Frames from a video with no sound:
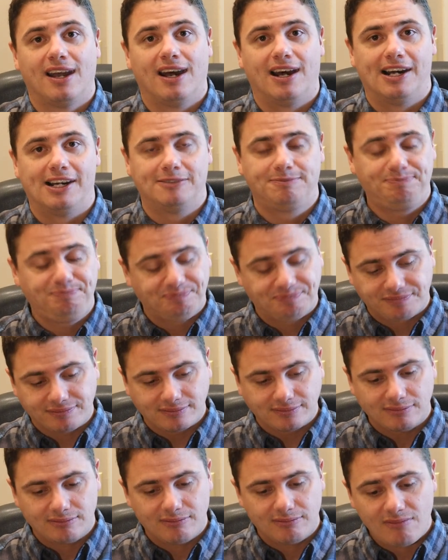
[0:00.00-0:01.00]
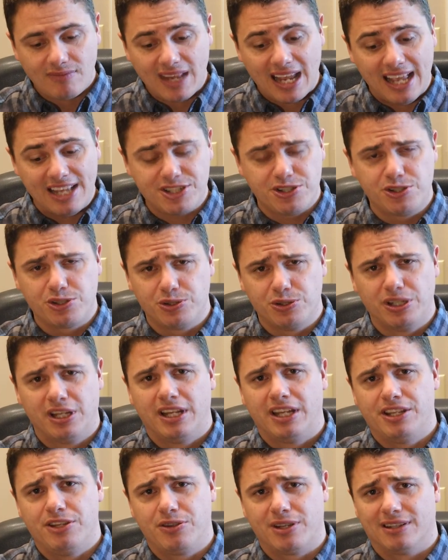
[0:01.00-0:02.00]
Um, as usual,
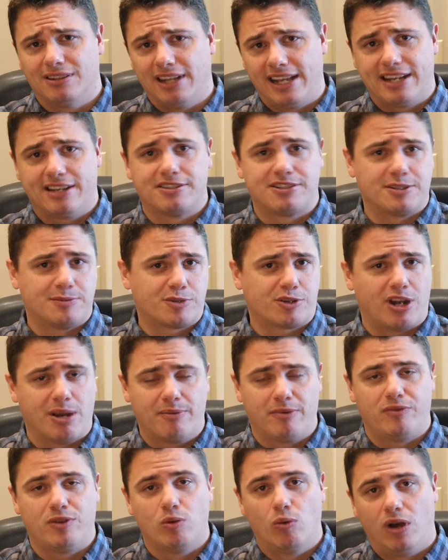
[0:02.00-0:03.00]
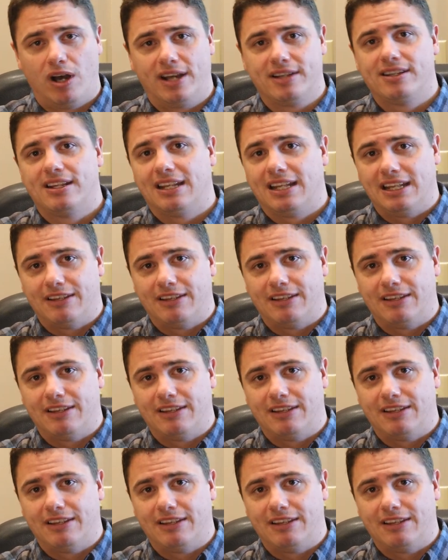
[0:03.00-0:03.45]
you can like and subscribe if you want.